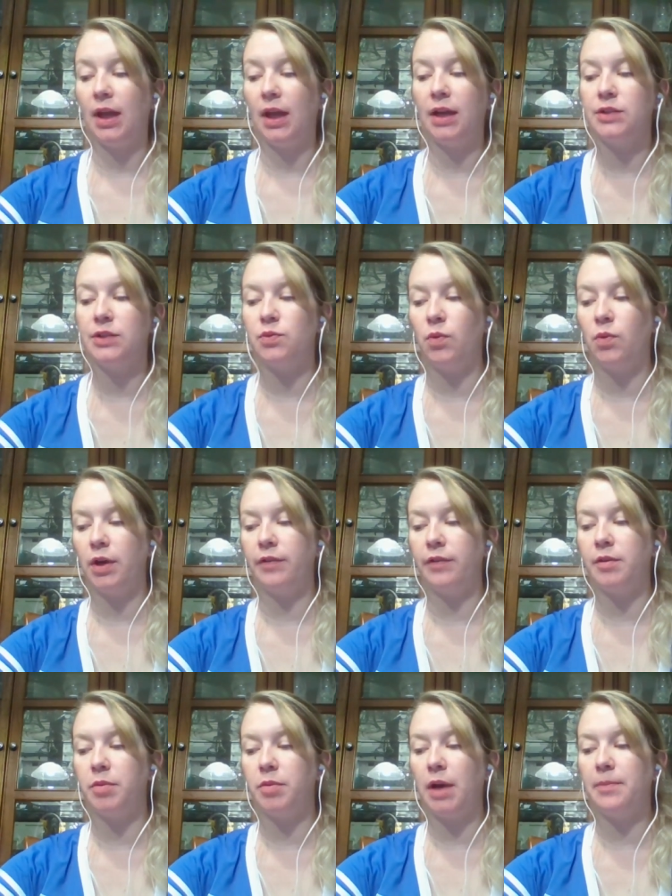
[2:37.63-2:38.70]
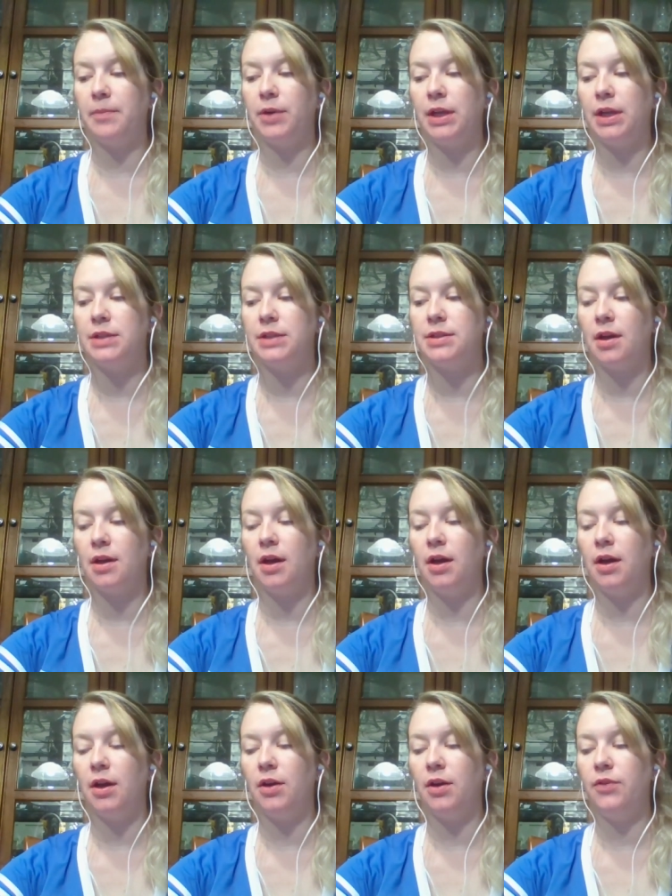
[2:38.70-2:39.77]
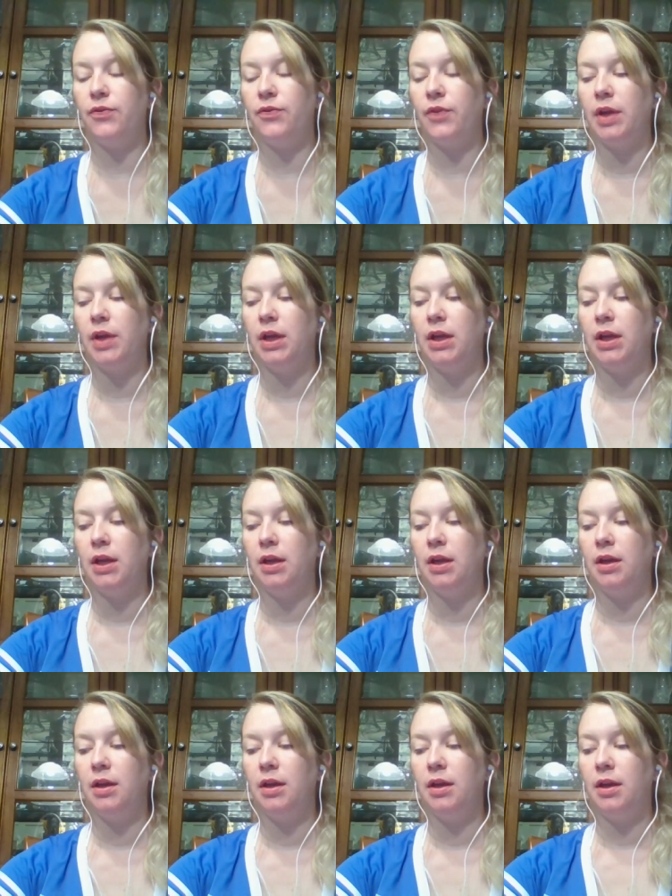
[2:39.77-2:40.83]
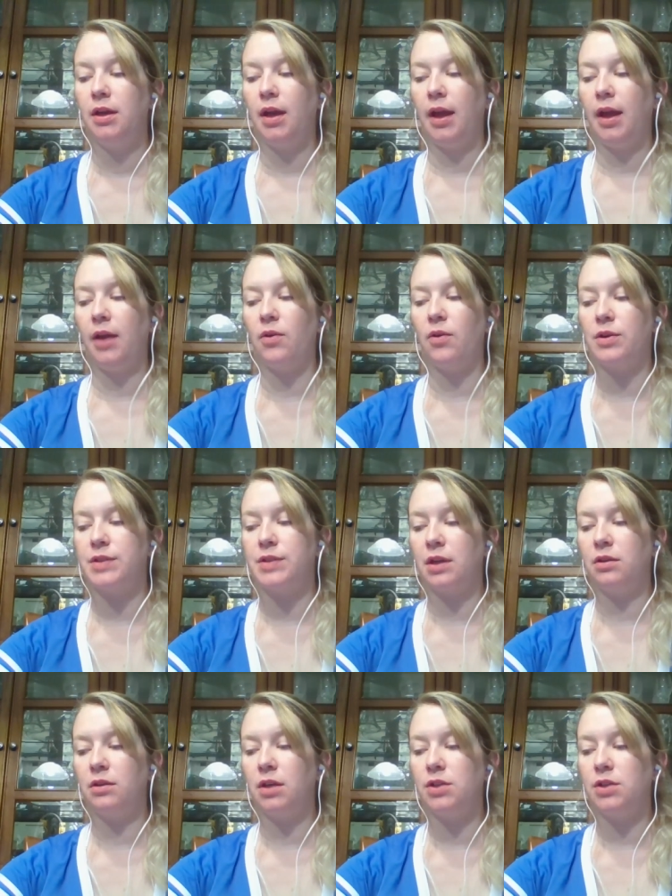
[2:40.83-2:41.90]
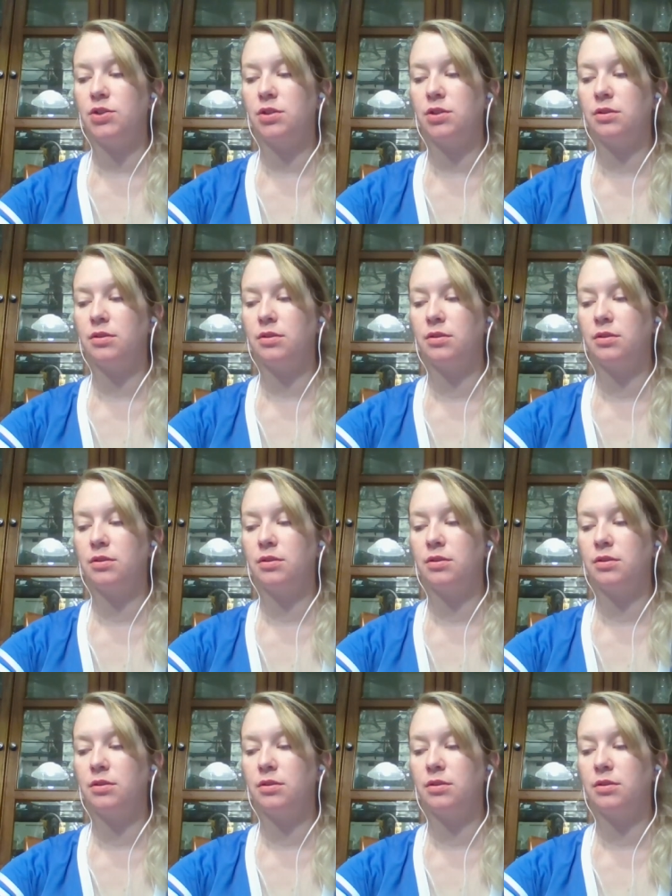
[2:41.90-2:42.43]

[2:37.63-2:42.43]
That is one of the properties of a horizontal launch.